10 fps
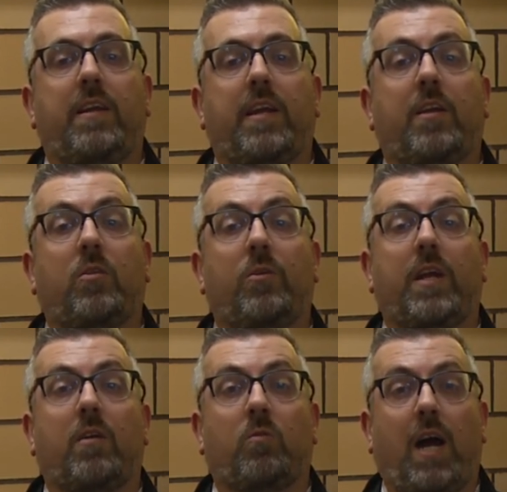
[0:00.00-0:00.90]

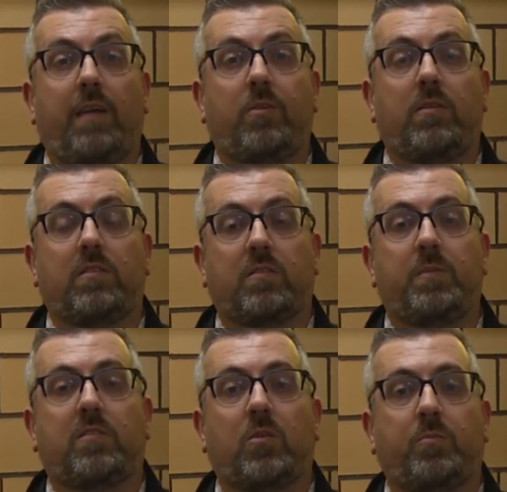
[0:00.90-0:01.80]
including arrival and
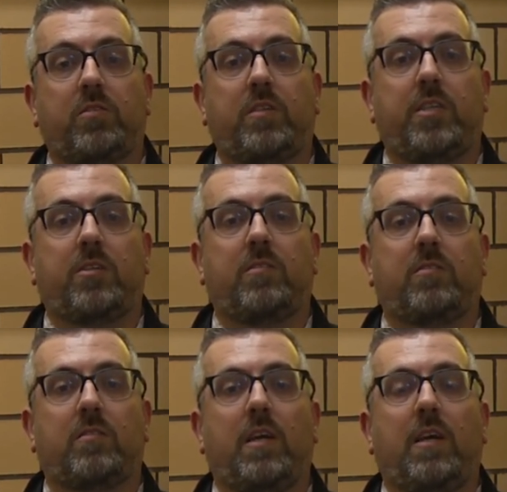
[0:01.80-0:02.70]
dismissal
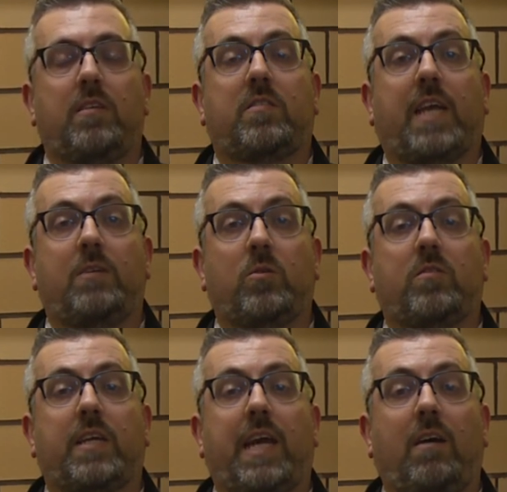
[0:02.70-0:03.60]
procedures,
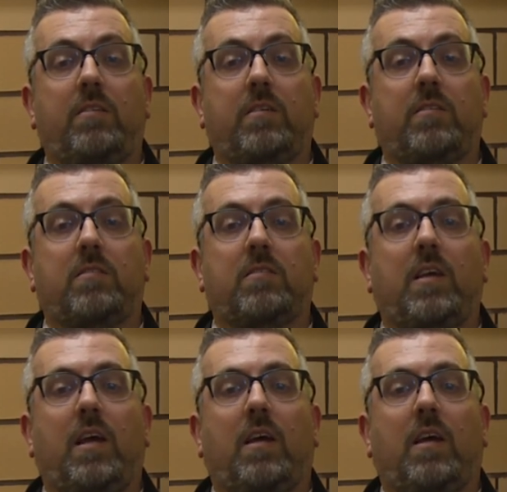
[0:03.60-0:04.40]
schedules and calendars,